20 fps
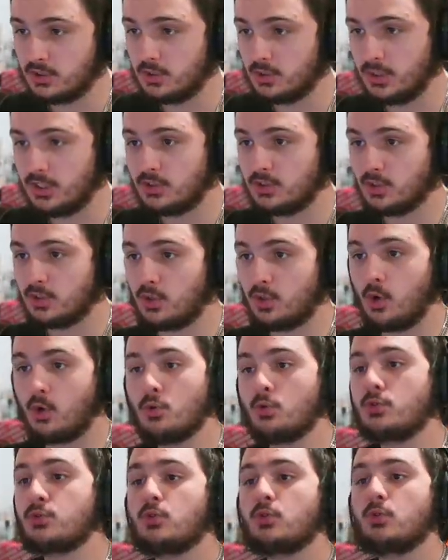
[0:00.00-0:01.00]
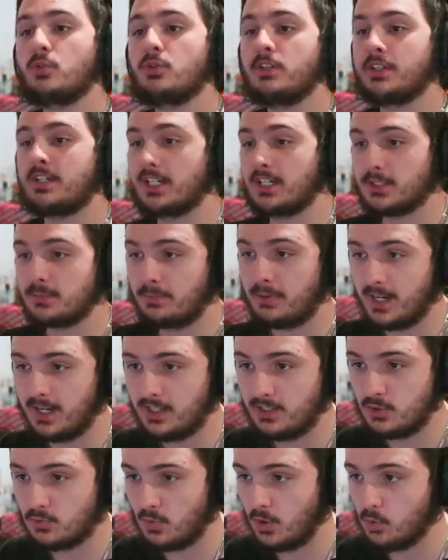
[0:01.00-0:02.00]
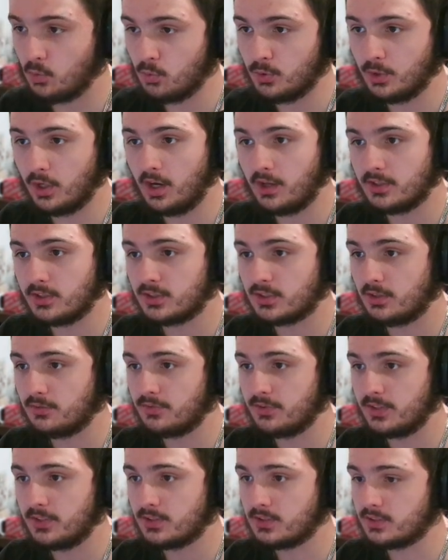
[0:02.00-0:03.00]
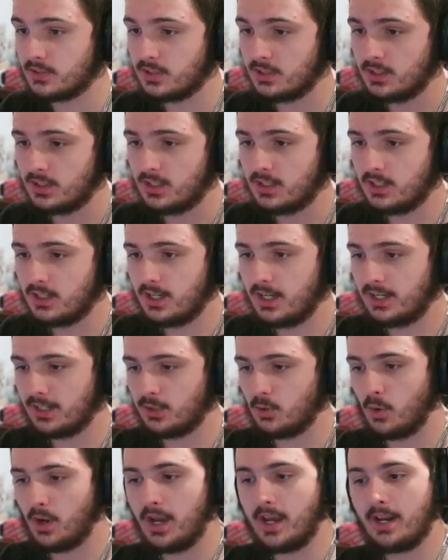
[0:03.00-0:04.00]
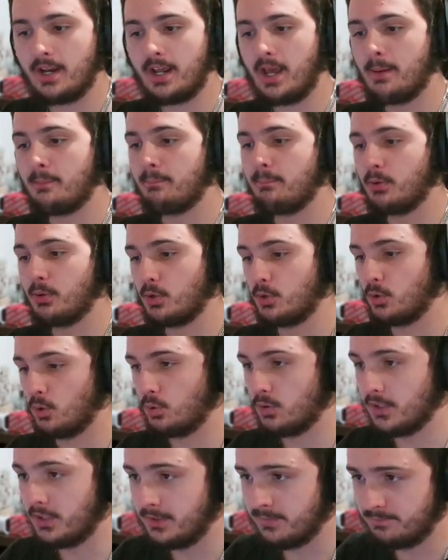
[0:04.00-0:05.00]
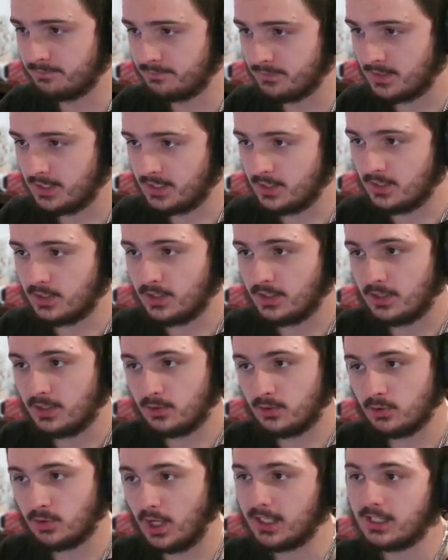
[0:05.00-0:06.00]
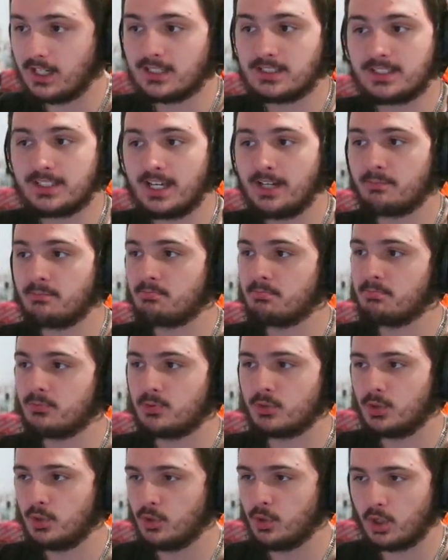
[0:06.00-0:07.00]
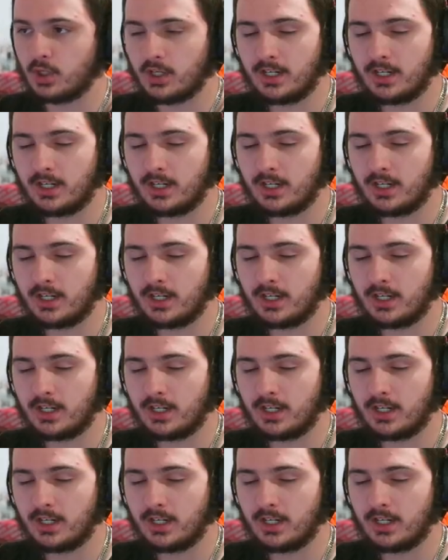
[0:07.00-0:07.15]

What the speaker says: you need to go to the next page where all your other stuff is and go ahead and put it all in. Like I said, you're not going